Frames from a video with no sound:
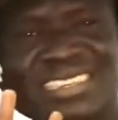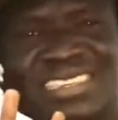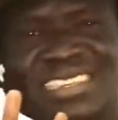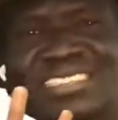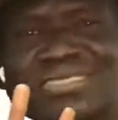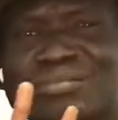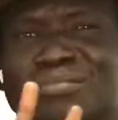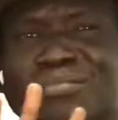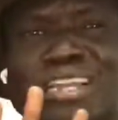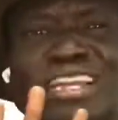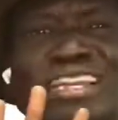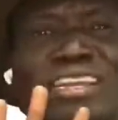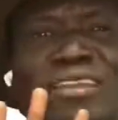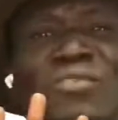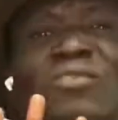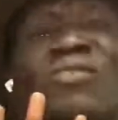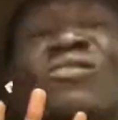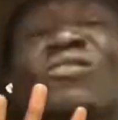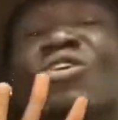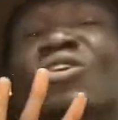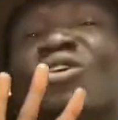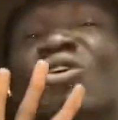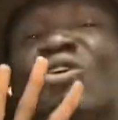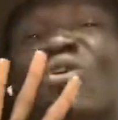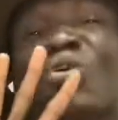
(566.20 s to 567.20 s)
is making
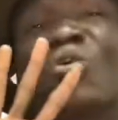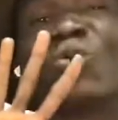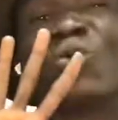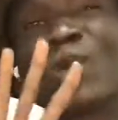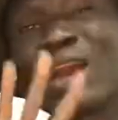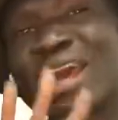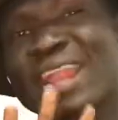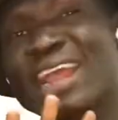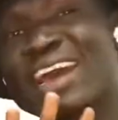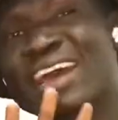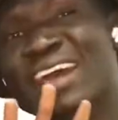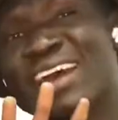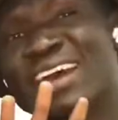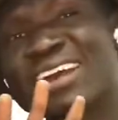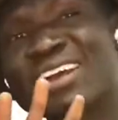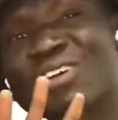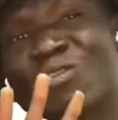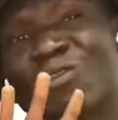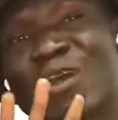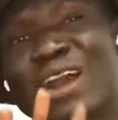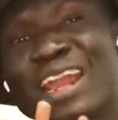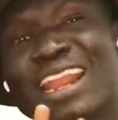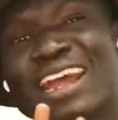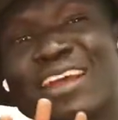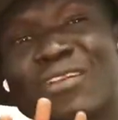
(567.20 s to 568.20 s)

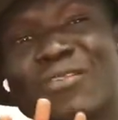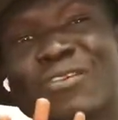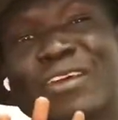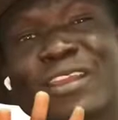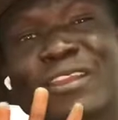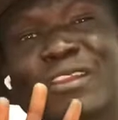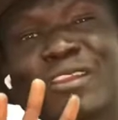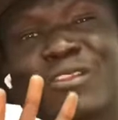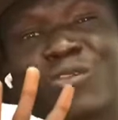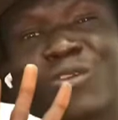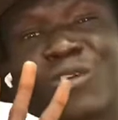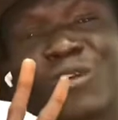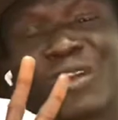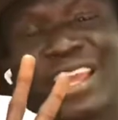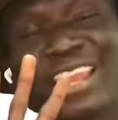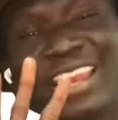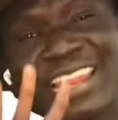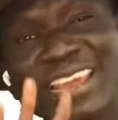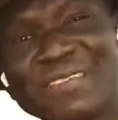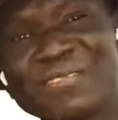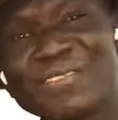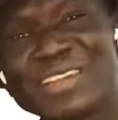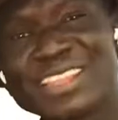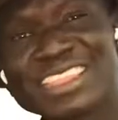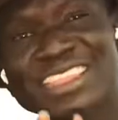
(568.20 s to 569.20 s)

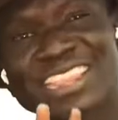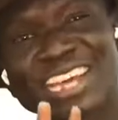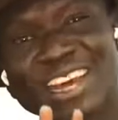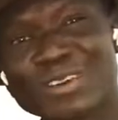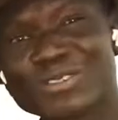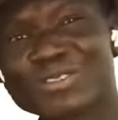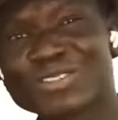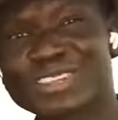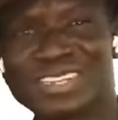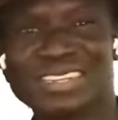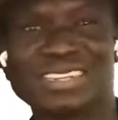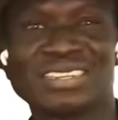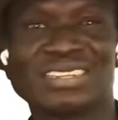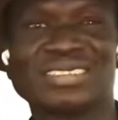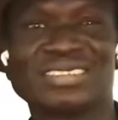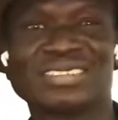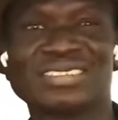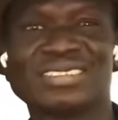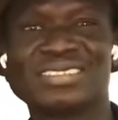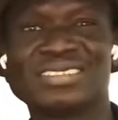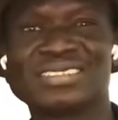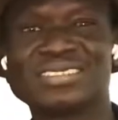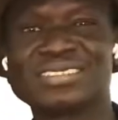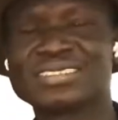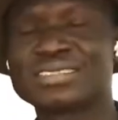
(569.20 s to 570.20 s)
111,000.
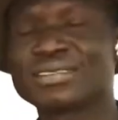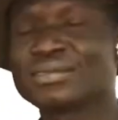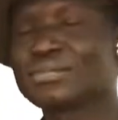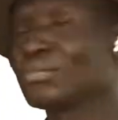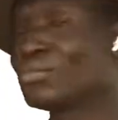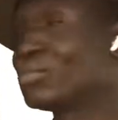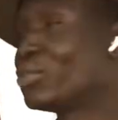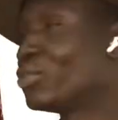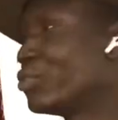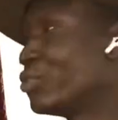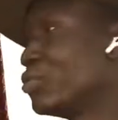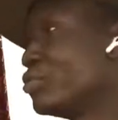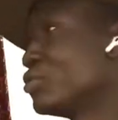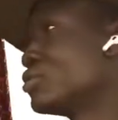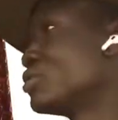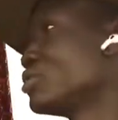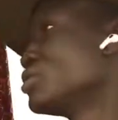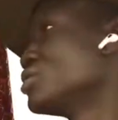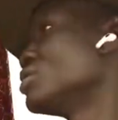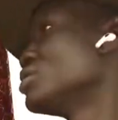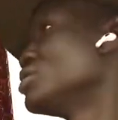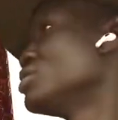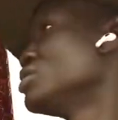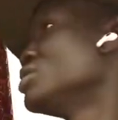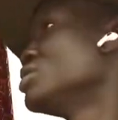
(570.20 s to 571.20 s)
Bro,
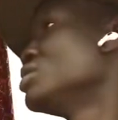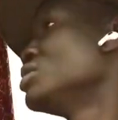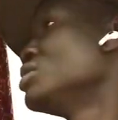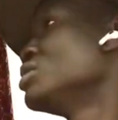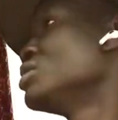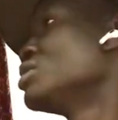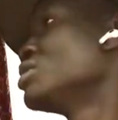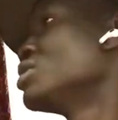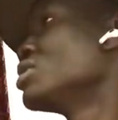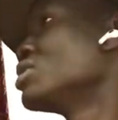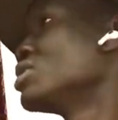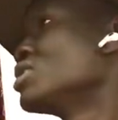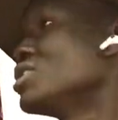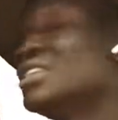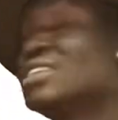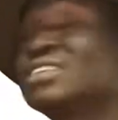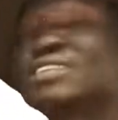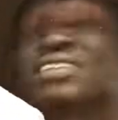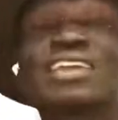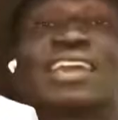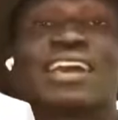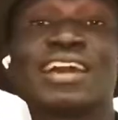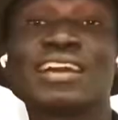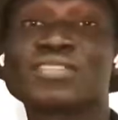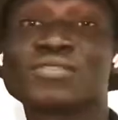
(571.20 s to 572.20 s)
this
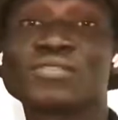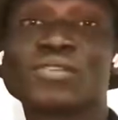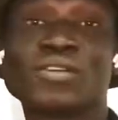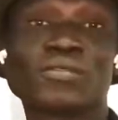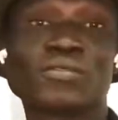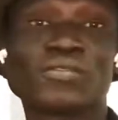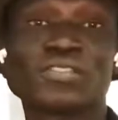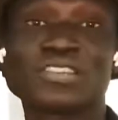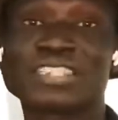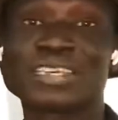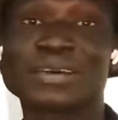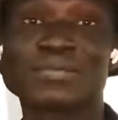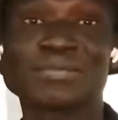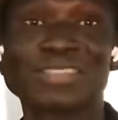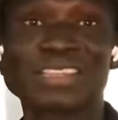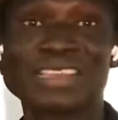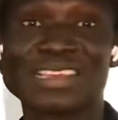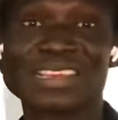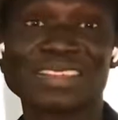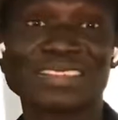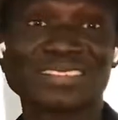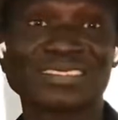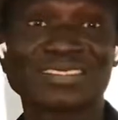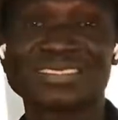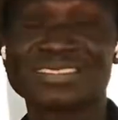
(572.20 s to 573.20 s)
guy is going for something
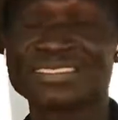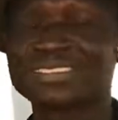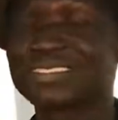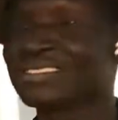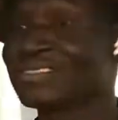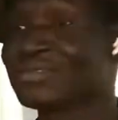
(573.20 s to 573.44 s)
else.